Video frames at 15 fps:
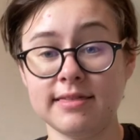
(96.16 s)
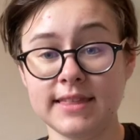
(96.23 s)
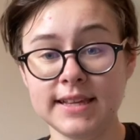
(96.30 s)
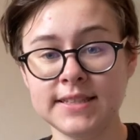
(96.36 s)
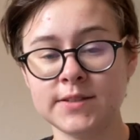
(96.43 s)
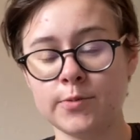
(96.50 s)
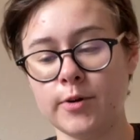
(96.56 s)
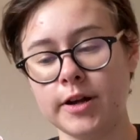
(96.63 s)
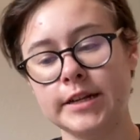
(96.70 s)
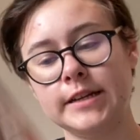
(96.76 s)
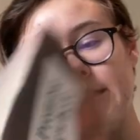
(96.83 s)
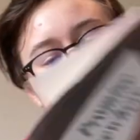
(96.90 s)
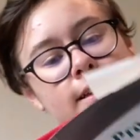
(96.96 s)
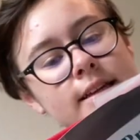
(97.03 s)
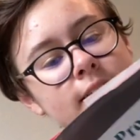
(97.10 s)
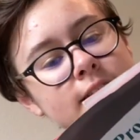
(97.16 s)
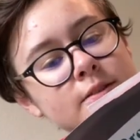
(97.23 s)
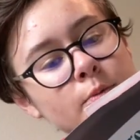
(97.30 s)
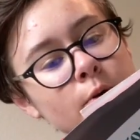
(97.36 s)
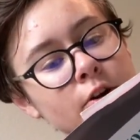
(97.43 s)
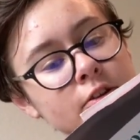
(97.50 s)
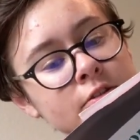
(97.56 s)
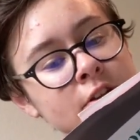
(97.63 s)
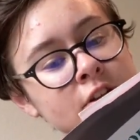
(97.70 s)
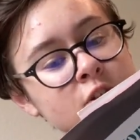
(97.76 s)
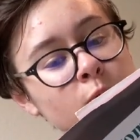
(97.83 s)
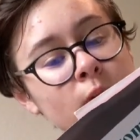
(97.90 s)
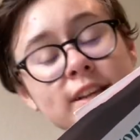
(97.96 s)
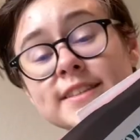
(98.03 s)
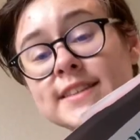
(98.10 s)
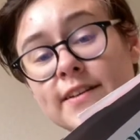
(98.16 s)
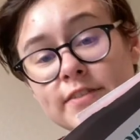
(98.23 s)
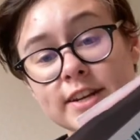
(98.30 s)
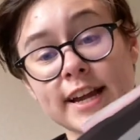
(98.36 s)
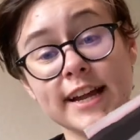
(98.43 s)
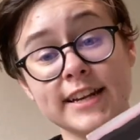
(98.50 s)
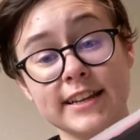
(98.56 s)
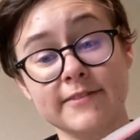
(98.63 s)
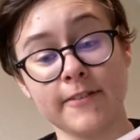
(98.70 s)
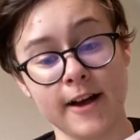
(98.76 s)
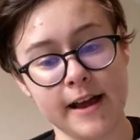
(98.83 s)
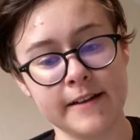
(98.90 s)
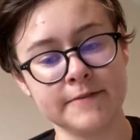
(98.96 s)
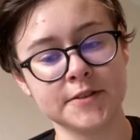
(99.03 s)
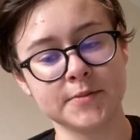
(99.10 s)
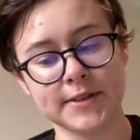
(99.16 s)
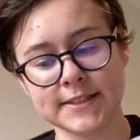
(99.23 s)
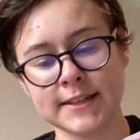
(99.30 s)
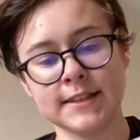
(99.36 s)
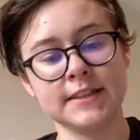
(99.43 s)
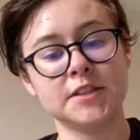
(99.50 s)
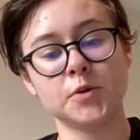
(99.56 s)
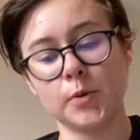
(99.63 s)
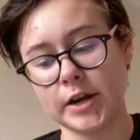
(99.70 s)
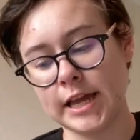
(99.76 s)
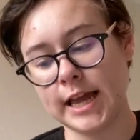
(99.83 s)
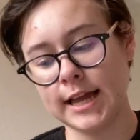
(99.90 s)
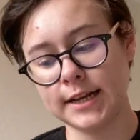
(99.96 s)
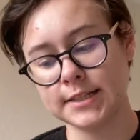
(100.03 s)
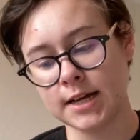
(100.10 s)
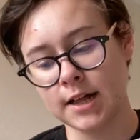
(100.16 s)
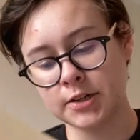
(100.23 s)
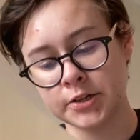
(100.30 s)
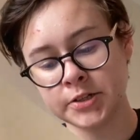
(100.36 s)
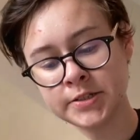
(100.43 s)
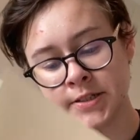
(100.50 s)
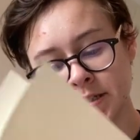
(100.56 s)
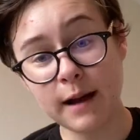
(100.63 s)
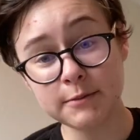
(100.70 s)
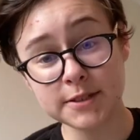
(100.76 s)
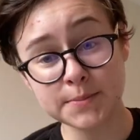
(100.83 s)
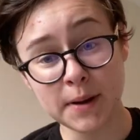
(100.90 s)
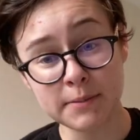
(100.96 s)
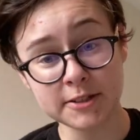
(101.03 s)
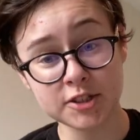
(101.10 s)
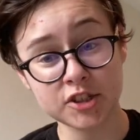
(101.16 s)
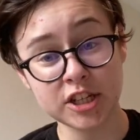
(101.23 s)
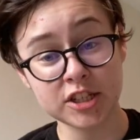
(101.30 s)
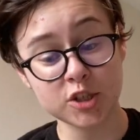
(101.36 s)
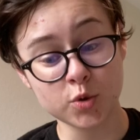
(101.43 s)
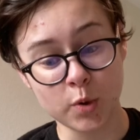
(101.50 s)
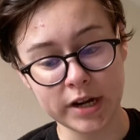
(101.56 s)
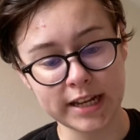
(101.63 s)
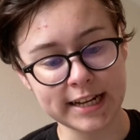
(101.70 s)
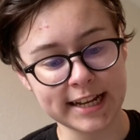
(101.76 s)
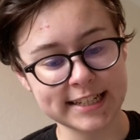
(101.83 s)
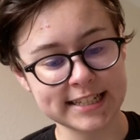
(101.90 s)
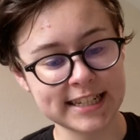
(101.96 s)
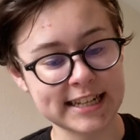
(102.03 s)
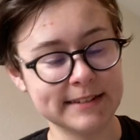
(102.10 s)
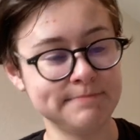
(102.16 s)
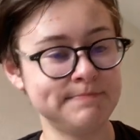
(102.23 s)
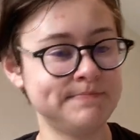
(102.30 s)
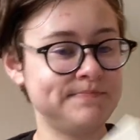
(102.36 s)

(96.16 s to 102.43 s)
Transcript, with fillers: this one is worth twenty-seven ninety-five, so basically twenty-eight dollars, and was published in twenty nineteen.